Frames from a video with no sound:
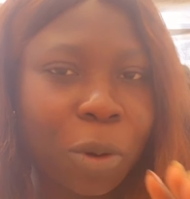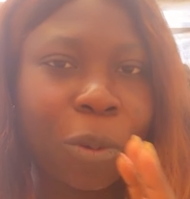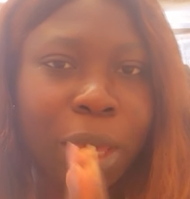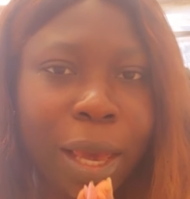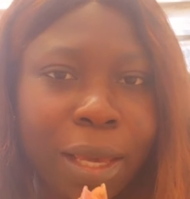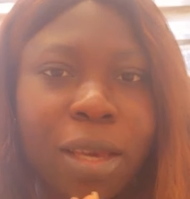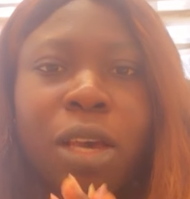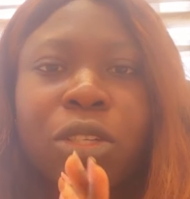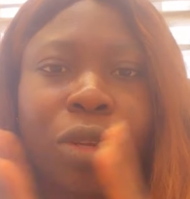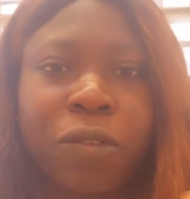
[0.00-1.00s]
Okay,
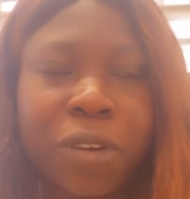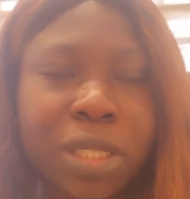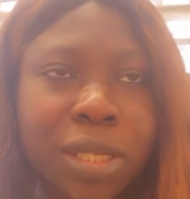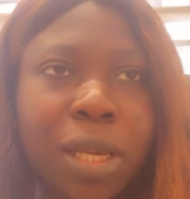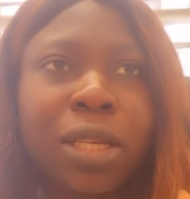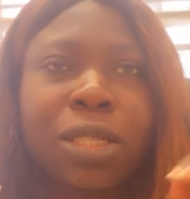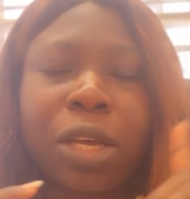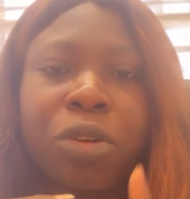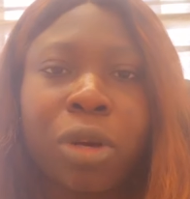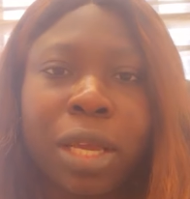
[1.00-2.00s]
so the first thing is
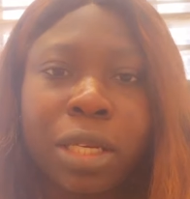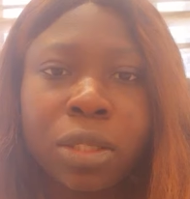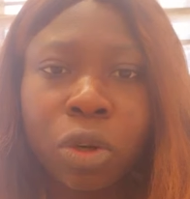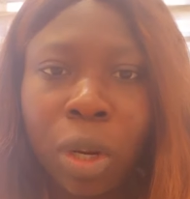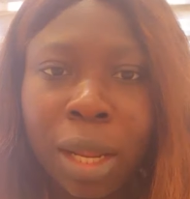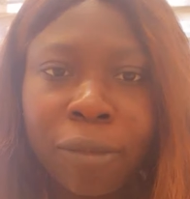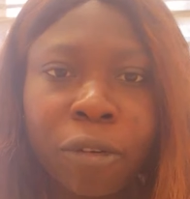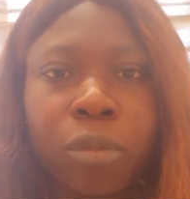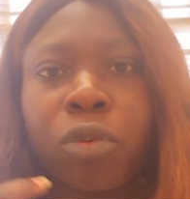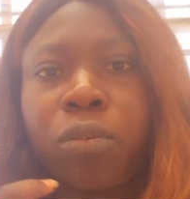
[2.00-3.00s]
that you get the dollar
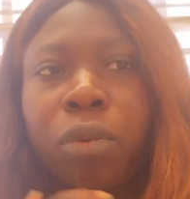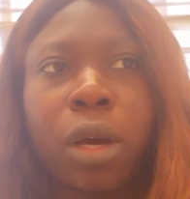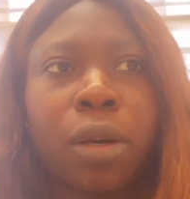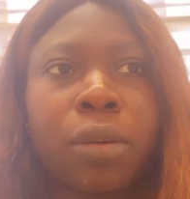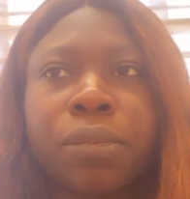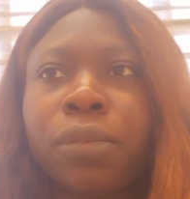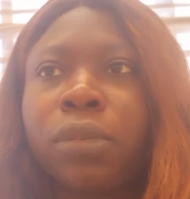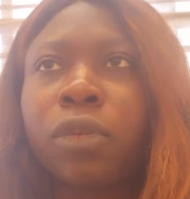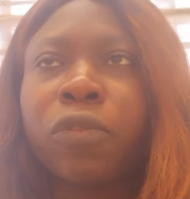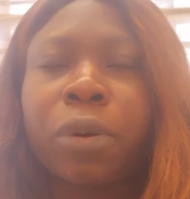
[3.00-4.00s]
from
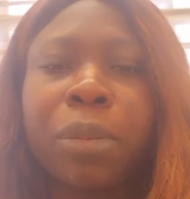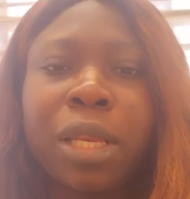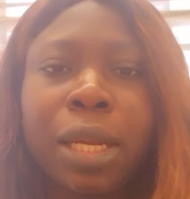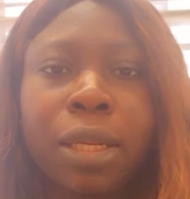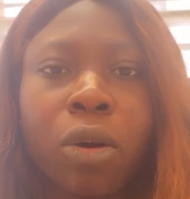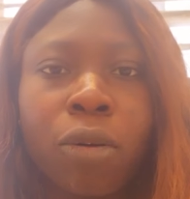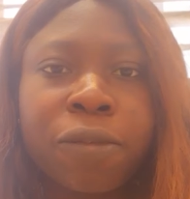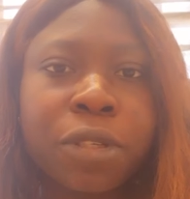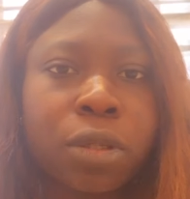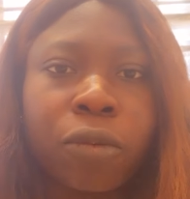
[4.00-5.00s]
either the
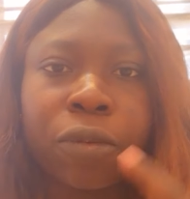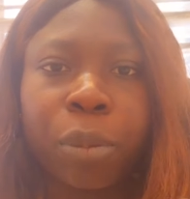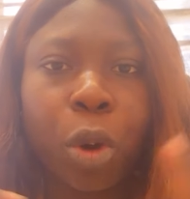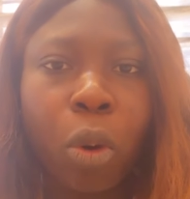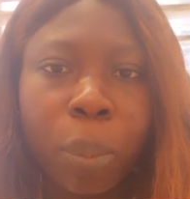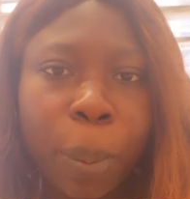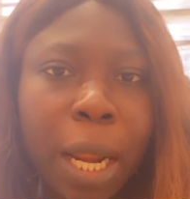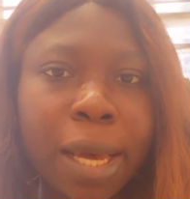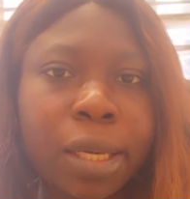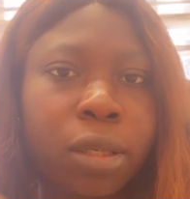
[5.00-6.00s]
office or from your
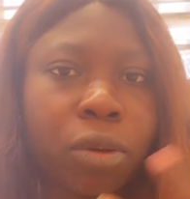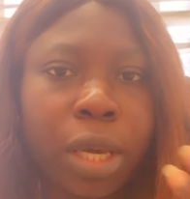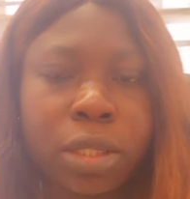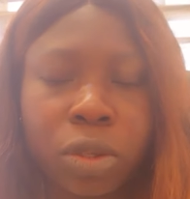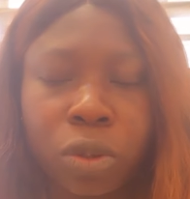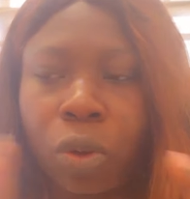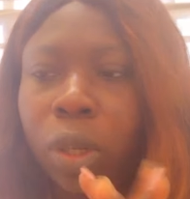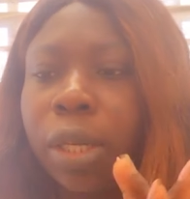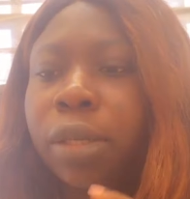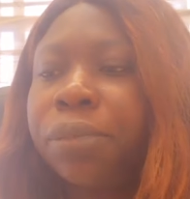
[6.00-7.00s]
upline. You get your
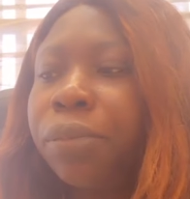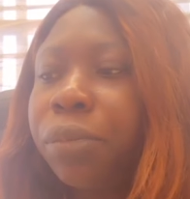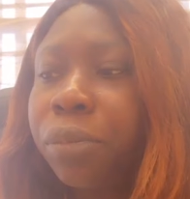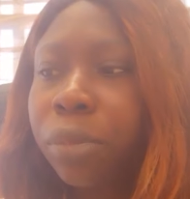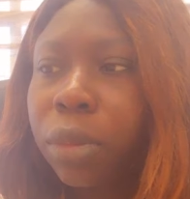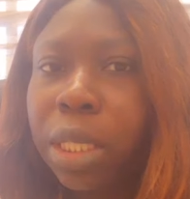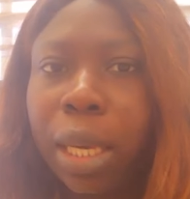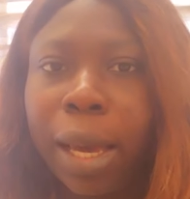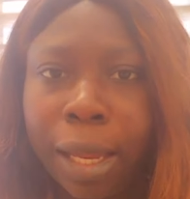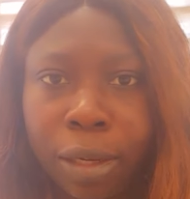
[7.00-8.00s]
dollar,
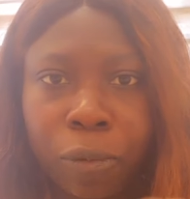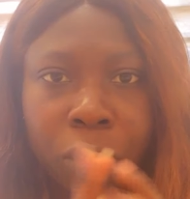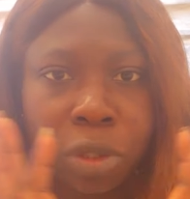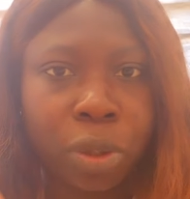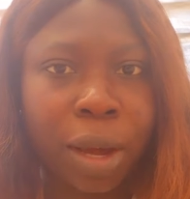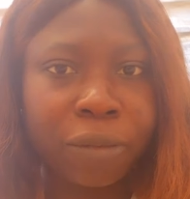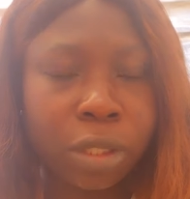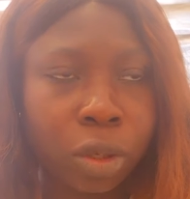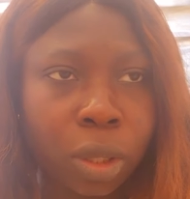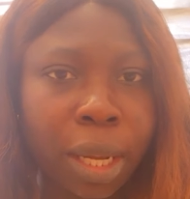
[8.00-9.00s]
and once you have
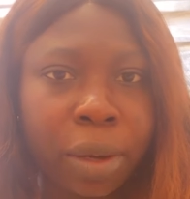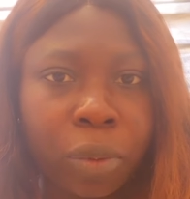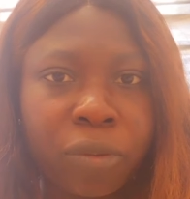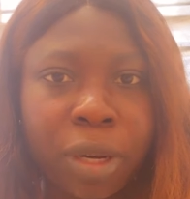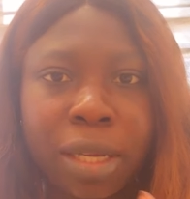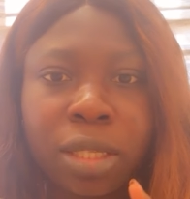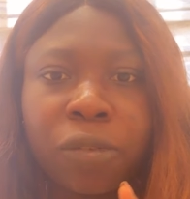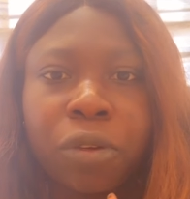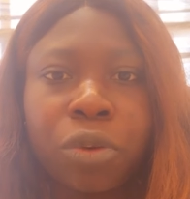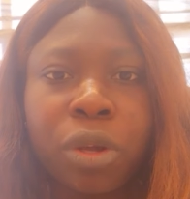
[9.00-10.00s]
the dollar equivalent,
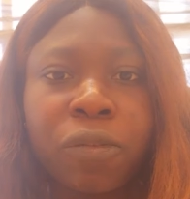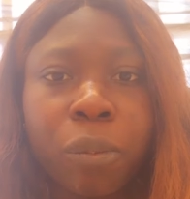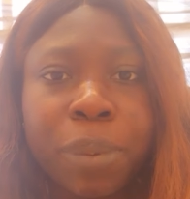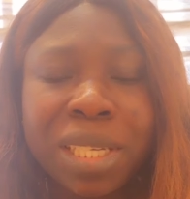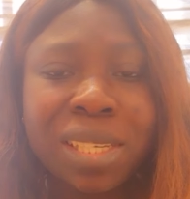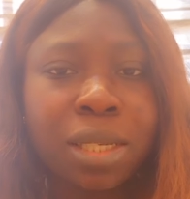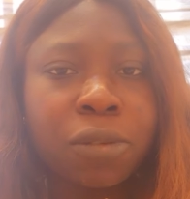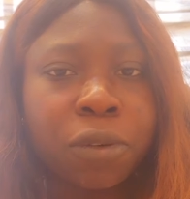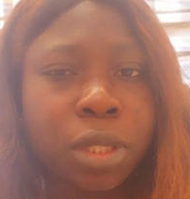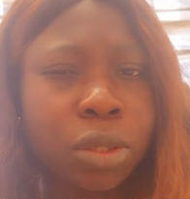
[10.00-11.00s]
if you're doing for basic,
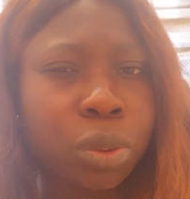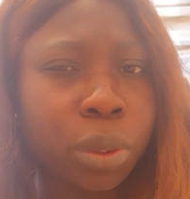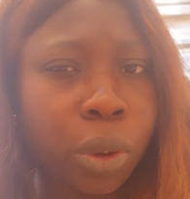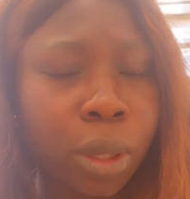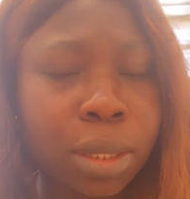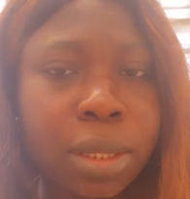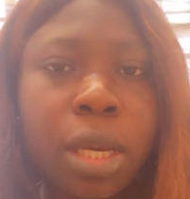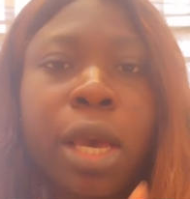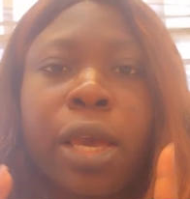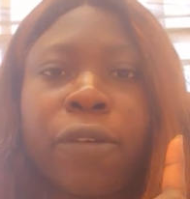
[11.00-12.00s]
is $42.